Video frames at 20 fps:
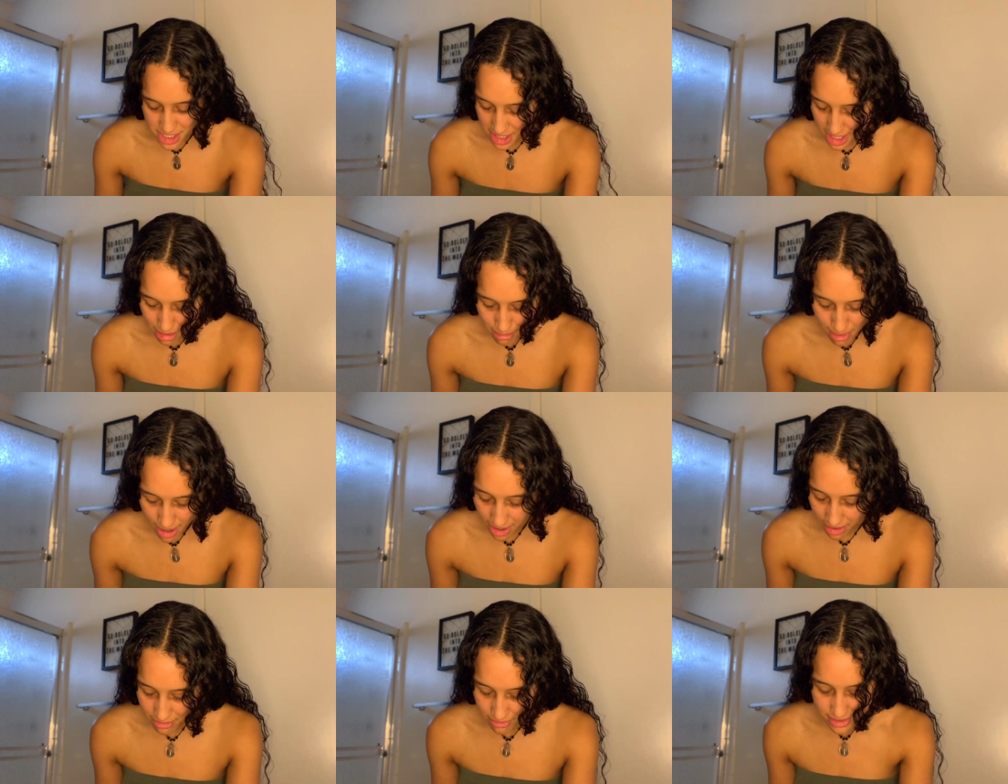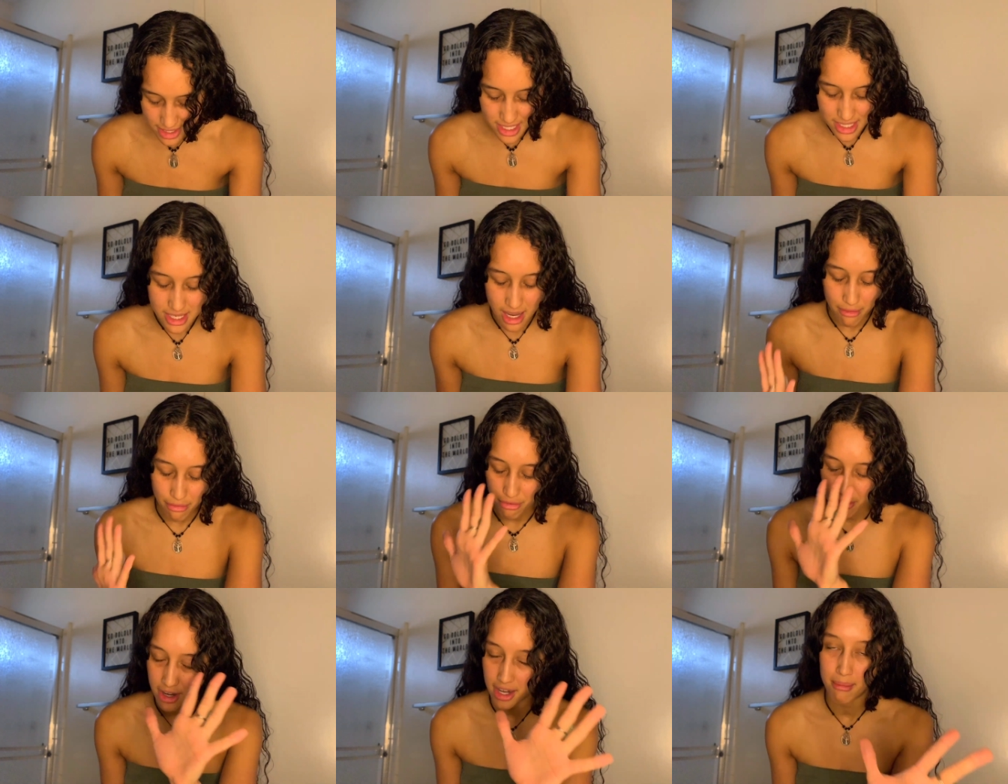the amount of
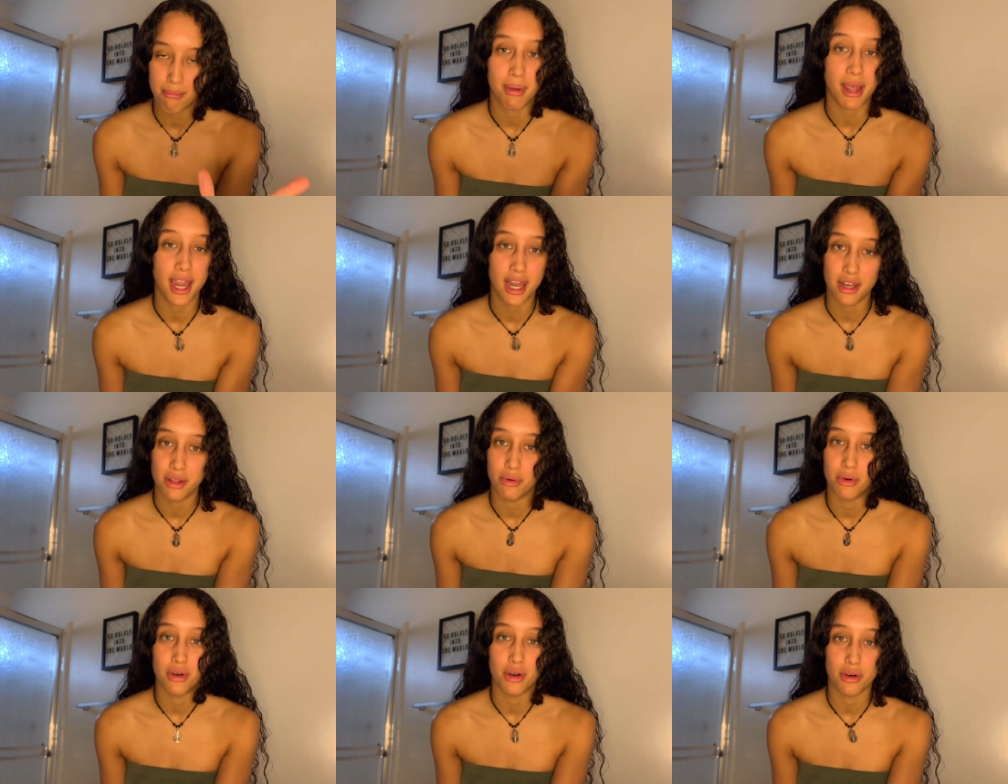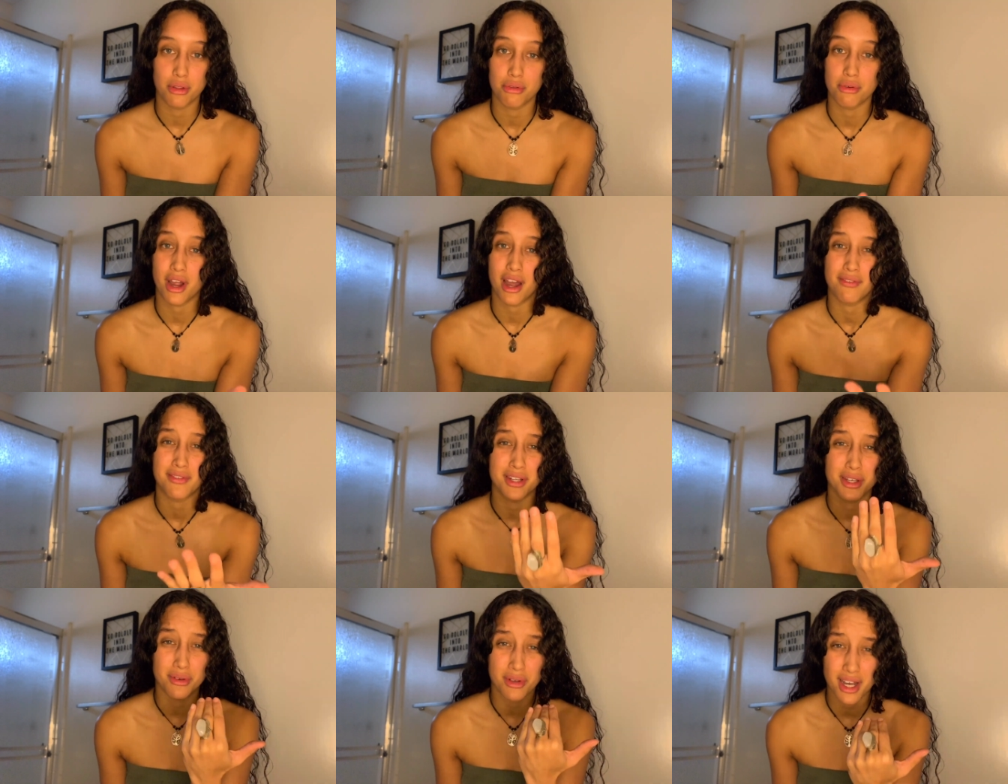suffering and pain you will go through
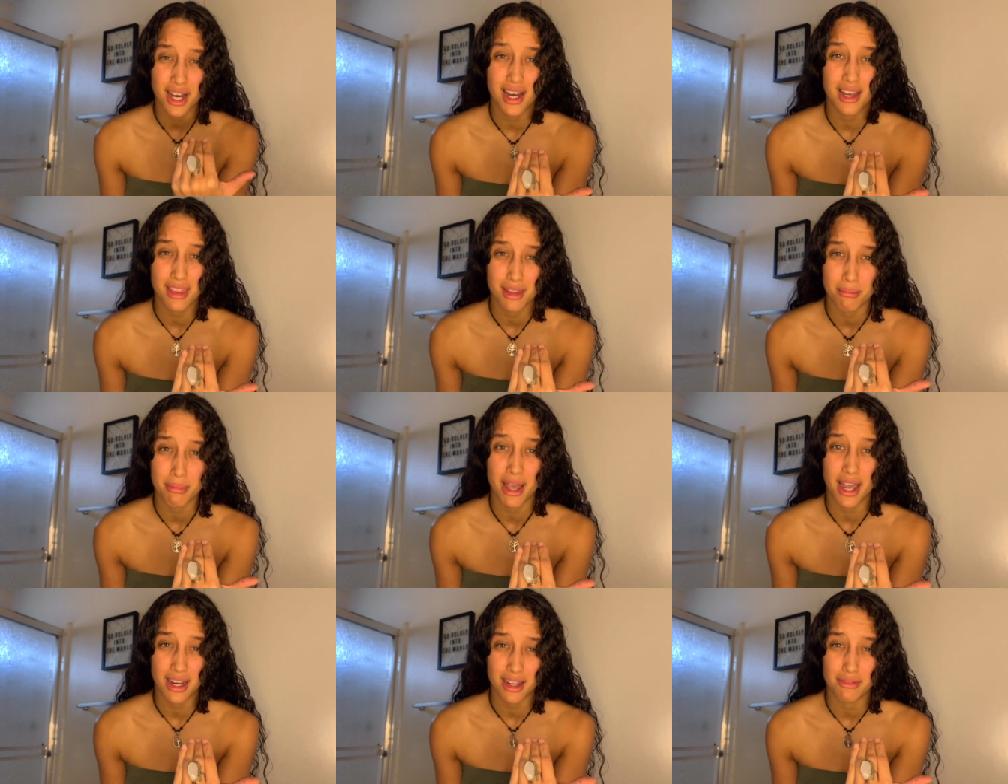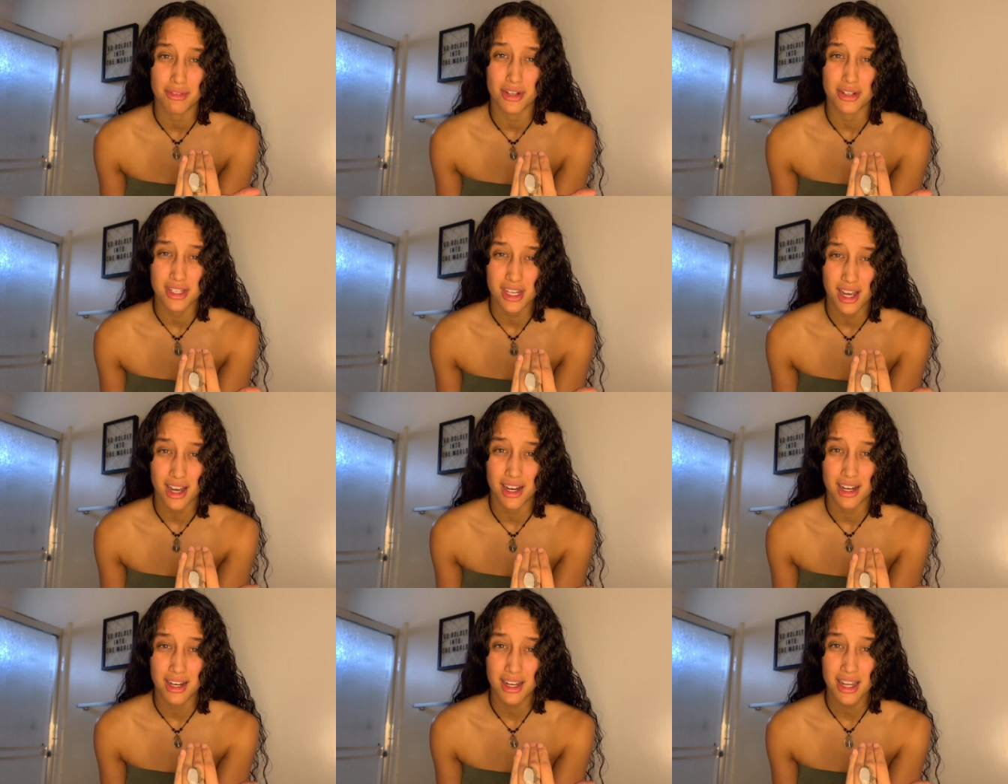after you cut the back of your
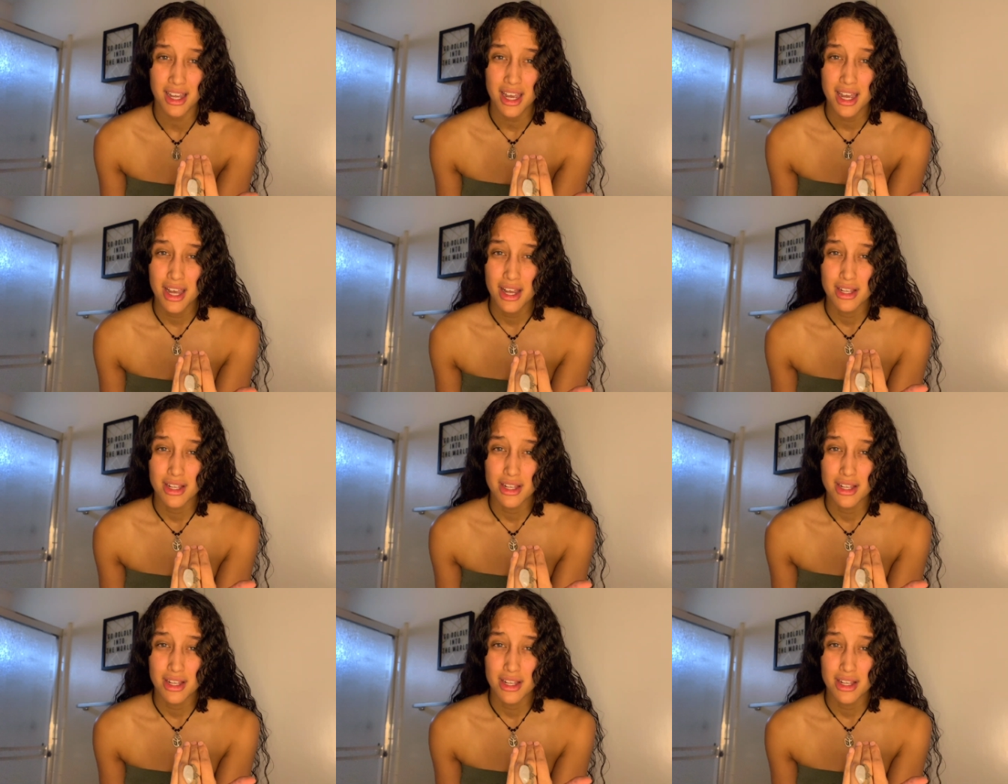tongue.